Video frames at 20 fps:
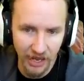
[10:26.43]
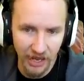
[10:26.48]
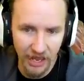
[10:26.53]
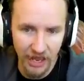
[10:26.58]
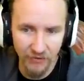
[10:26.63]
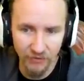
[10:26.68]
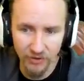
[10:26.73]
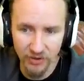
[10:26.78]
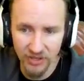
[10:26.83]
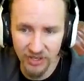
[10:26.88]

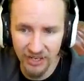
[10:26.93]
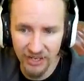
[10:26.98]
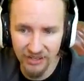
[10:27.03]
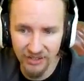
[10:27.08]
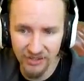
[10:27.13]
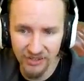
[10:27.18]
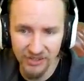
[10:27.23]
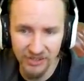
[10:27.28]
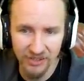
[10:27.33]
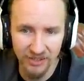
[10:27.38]
Everything
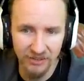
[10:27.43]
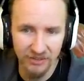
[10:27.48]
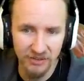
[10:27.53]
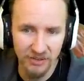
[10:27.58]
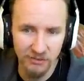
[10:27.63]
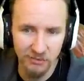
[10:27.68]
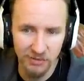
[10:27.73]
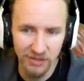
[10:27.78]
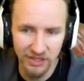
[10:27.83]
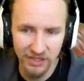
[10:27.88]
else is going
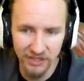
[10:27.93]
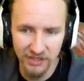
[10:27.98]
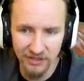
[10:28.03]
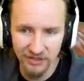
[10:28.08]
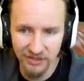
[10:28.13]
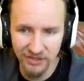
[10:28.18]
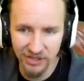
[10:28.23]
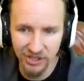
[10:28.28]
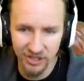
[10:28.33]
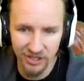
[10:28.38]
to be
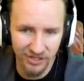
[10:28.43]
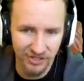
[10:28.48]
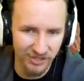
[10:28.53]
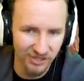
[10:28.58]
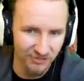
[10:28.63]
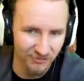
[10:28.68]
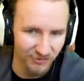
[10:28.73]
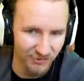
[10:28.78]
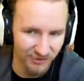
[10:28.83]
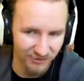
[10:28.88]

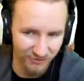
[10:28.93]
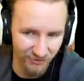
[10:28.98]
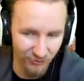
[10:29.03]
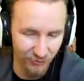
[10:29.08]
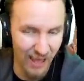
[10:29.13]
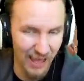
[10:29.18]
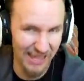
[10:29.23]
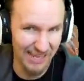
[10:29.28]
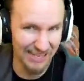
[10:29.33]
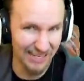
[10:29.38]
just
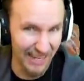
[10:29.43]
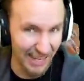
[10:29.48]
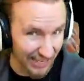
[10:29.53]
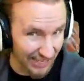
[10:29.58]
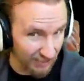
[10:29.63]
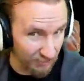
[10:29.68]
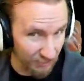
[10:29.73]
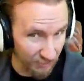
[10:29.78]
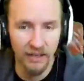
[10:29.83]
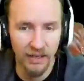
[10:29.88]
fair
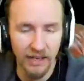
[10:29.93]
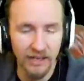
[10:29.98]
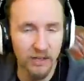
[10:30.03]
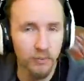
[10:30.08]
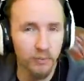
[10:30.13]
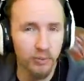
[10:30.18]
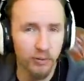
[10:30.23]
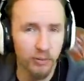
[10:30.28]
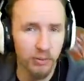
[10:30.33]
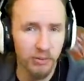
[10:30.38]
game, and you're
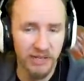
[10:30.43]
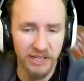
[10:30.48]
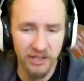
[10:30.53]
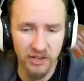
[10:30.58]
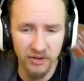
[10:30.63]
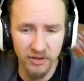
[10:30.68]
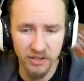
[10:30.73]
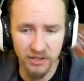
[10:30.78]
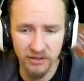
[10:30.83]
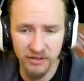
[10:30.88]
probably
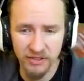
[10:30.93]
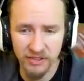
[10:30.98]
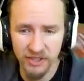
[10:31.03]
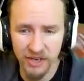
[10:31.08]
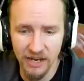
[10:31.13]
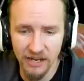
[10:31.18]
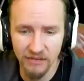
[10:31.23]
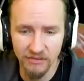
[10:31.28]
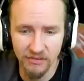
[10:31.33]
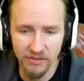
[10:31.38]
not going to
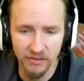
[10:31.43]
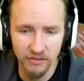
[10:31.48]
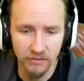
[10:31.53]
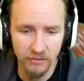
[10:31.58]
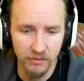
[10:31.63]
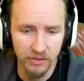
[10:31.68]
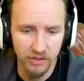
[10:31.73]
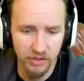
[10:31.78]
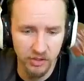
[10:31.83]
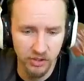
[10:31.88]
have to
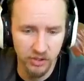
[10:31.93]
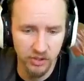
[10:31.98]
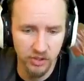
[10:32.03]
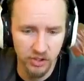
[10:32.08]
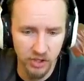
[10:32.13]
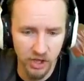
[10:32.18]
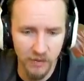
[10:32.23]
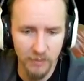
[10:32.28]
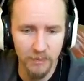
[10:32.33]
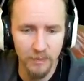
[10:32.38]

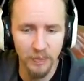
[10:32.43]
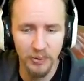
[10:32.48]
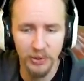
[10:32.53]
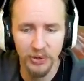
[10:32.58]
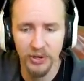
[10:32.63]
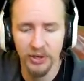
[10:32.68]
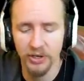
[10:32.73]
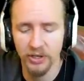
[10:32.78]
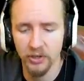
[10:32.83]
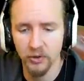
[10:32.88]
dump
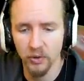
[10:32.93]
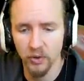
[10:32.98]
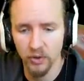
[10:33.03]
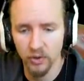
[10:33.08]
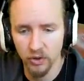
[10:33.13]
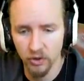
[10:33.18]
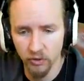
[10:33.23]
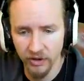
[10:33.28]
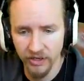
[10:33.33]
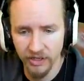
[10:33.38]
your
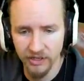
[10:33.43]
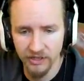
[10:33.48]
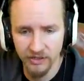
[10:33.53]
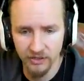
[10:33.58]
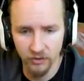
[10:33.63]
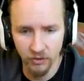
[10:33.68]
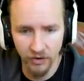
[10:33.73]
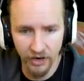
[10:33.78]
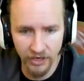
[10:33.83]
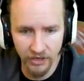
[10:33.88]
credits
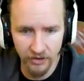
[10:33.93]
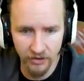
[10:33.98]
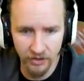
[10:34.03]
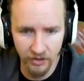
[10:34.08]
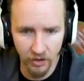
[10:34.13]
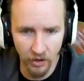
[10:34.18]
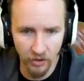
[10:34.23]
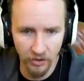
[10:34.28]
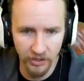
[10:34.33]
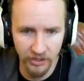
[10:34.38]
or
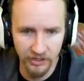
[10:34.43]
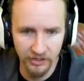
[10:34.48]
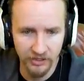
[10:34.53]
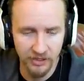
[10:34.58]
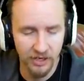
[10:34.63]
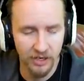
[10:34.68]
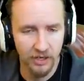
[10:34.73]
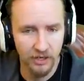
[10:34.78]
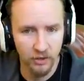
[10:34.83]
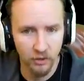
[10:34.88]
anything on it
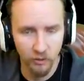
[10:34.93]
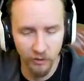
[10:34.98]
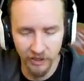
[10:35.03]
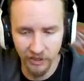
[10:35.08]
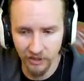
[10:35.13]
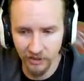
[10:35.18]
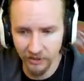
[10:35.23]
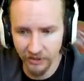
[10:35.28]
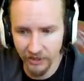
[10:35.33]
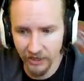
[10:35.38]

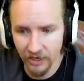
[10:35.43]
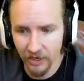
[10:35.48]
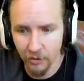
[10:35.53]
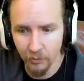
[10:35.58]
quickly.